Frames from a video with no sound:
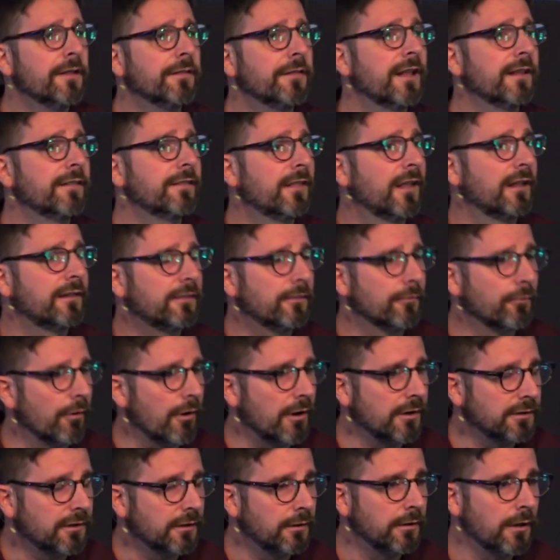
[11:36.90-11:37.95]
that, that they're
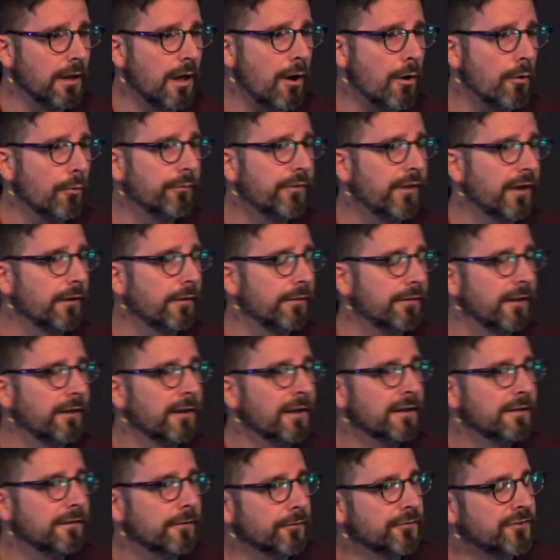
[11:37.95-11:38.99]
unclothed, that,
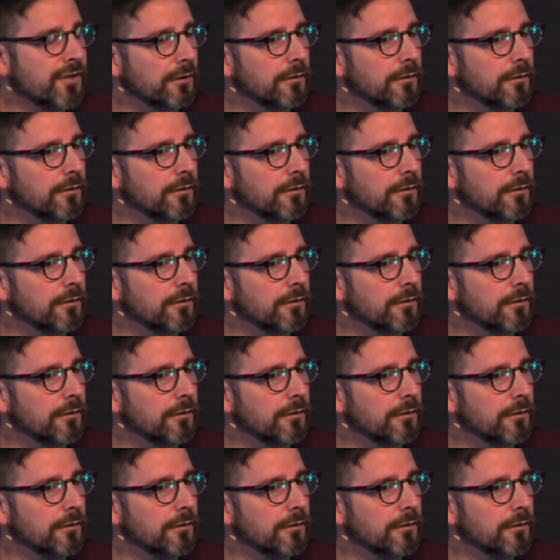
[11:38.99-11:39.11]
that there's